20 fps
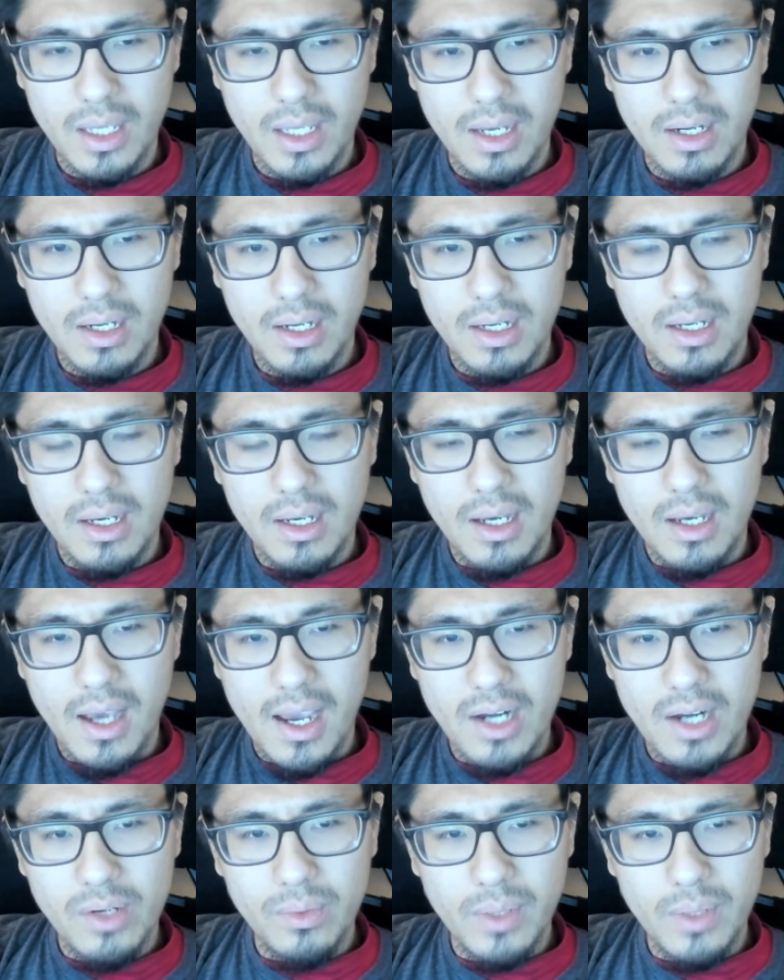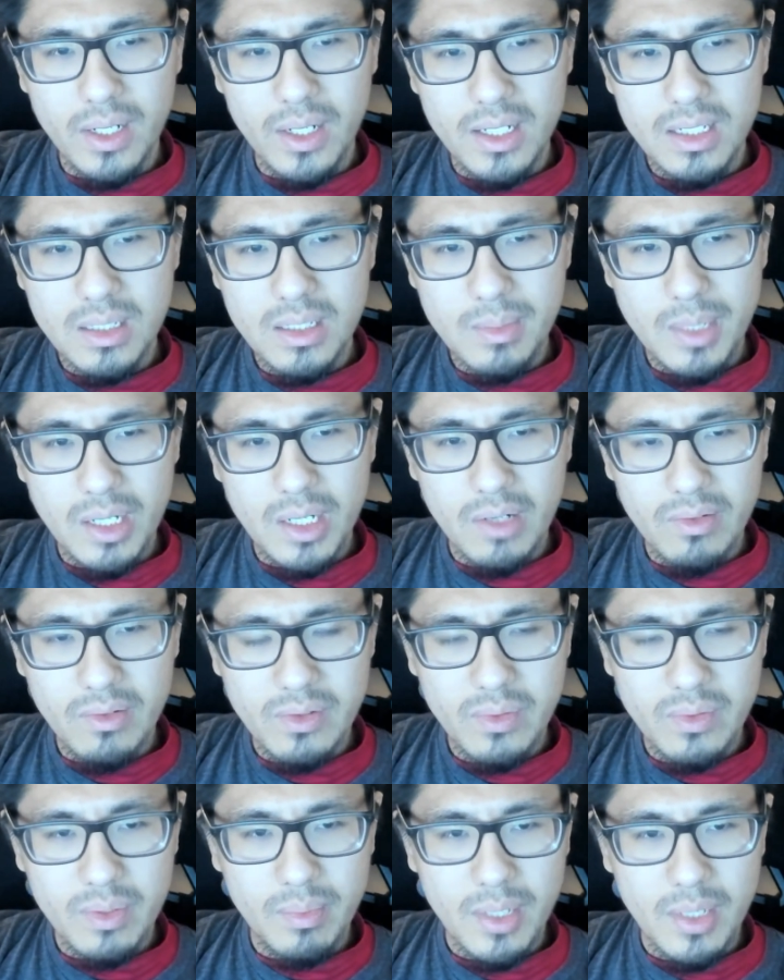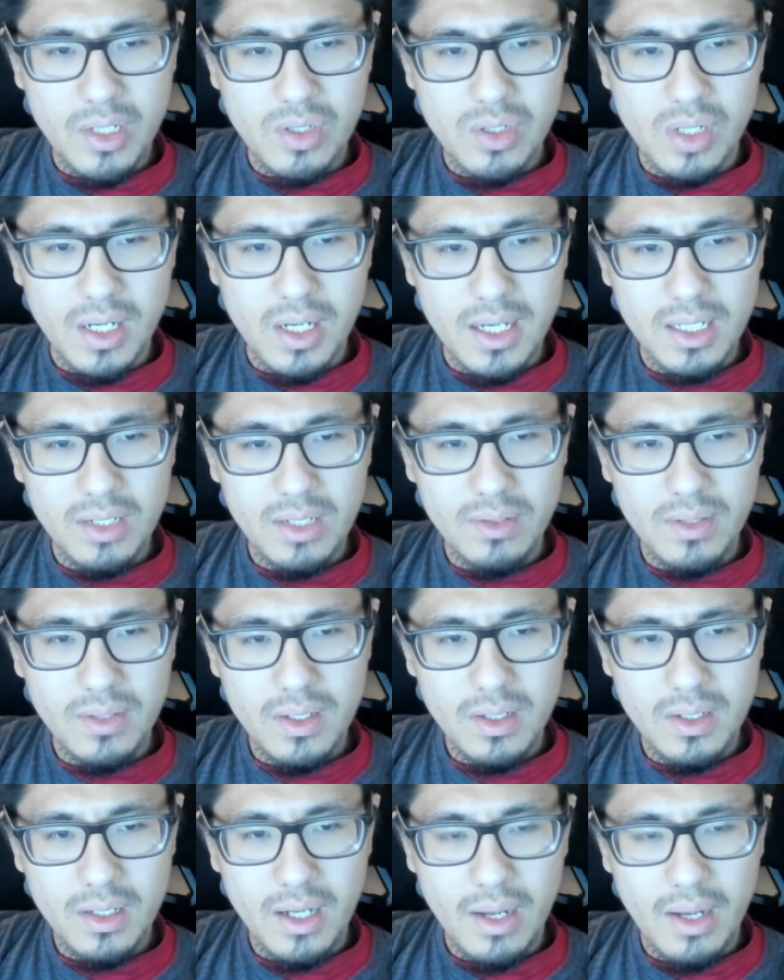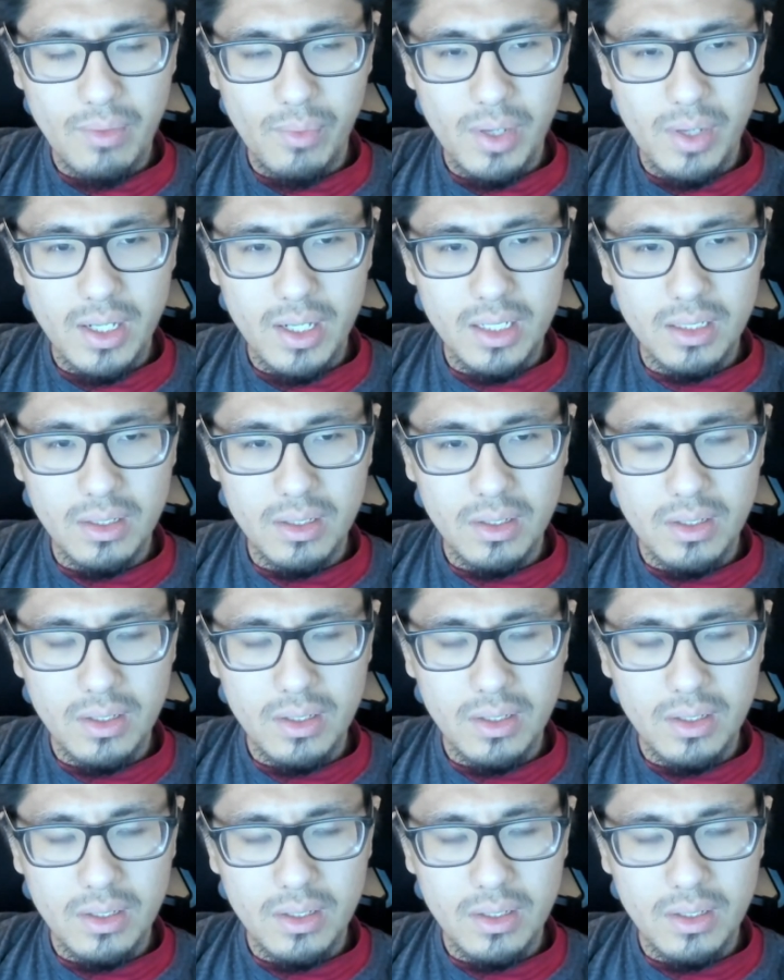I, I don't want it to be over with my drawing career. I want